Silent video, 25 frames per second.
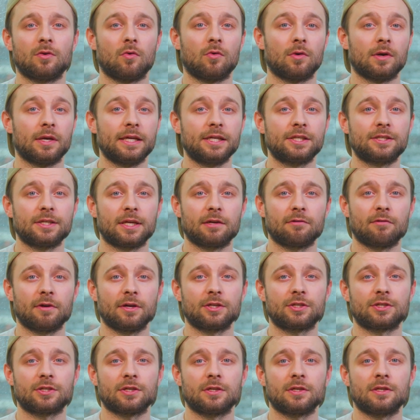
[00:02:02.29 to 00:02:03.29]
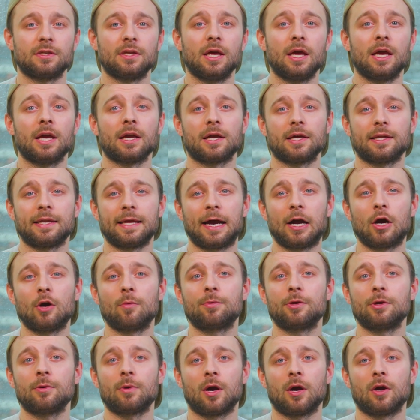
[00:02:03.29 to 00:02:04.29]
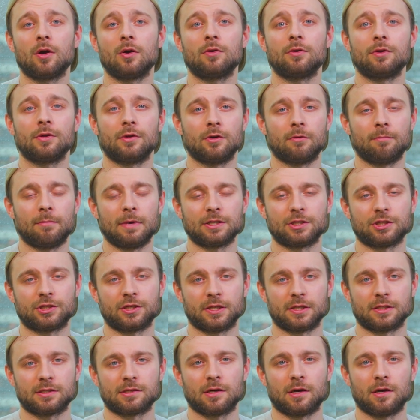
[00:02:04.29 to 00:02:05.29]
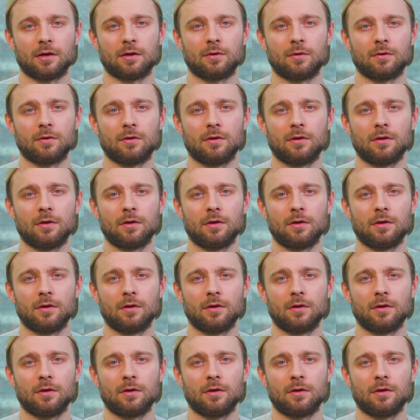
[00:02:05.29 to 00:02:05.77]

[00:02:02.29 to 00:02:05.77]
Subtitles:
or lead generation, can help you hone your messaging style.